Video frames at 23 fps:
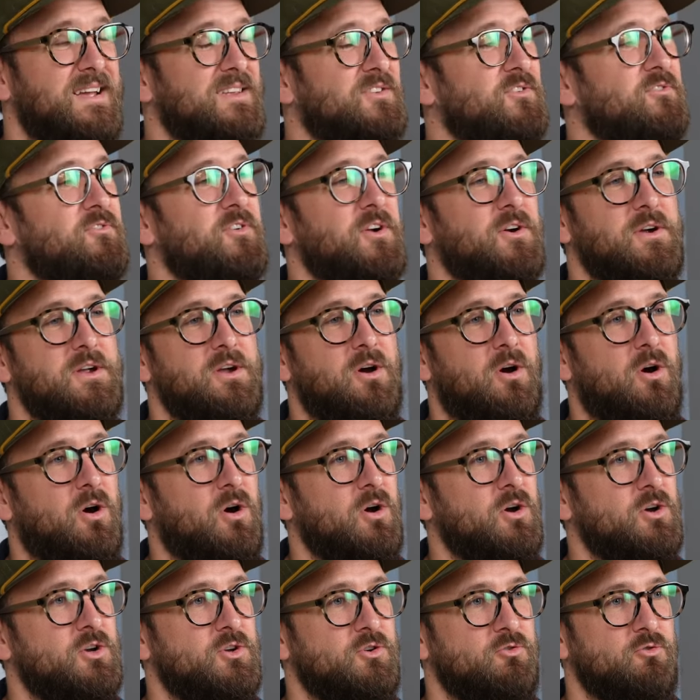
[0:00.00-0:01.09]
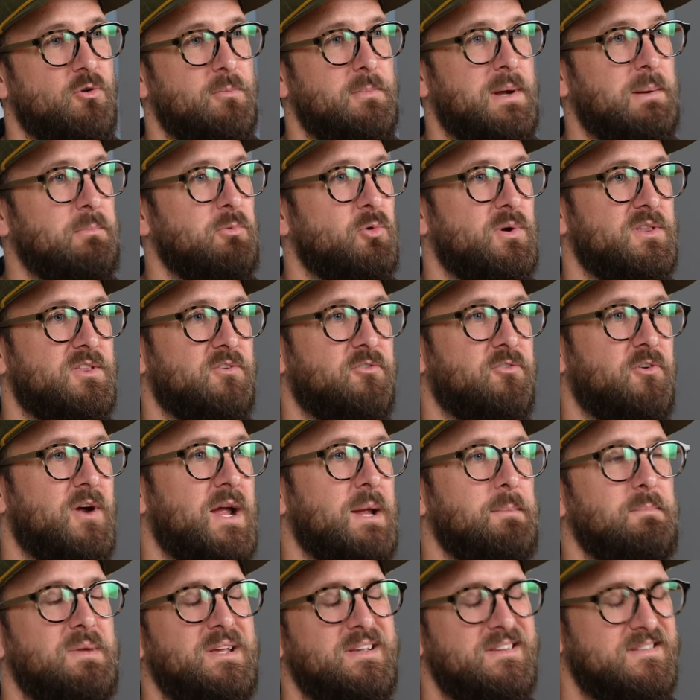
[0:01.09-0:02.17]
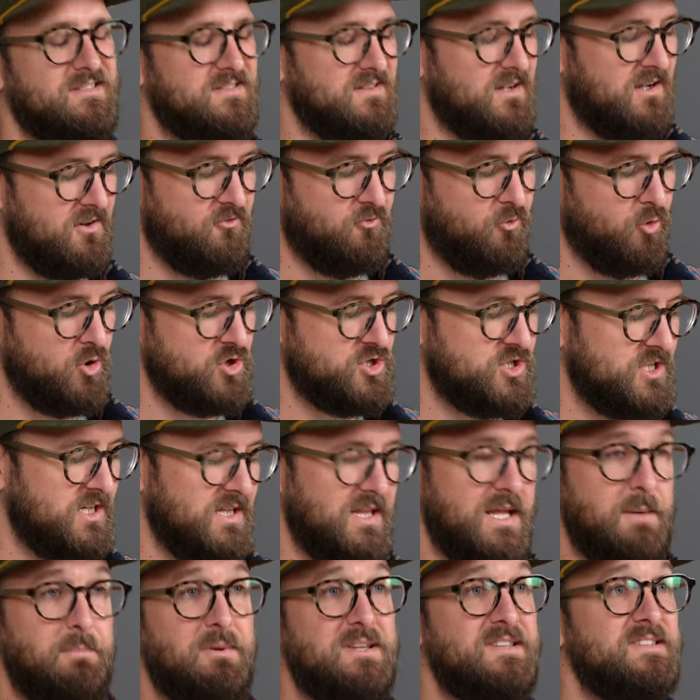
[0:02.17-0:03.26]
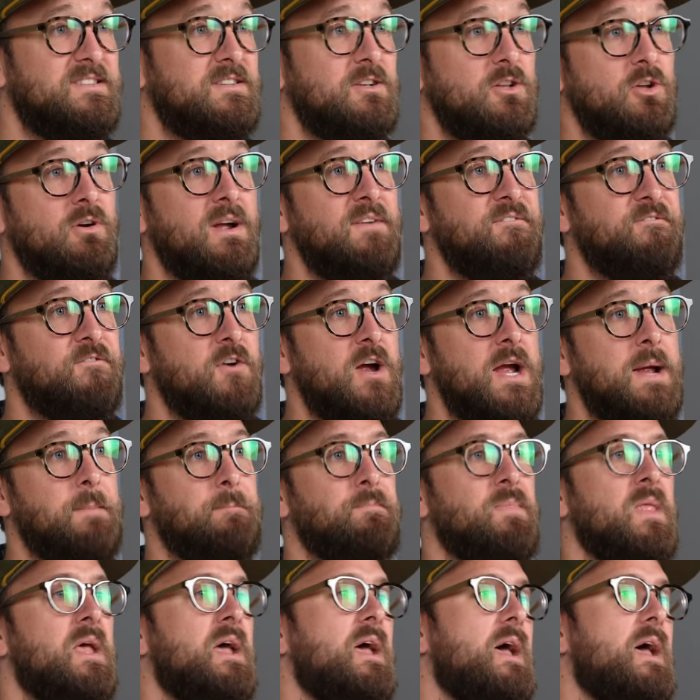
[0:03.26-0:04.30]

It's very hard to remember what the frame is, unfortunately, but still a great frame.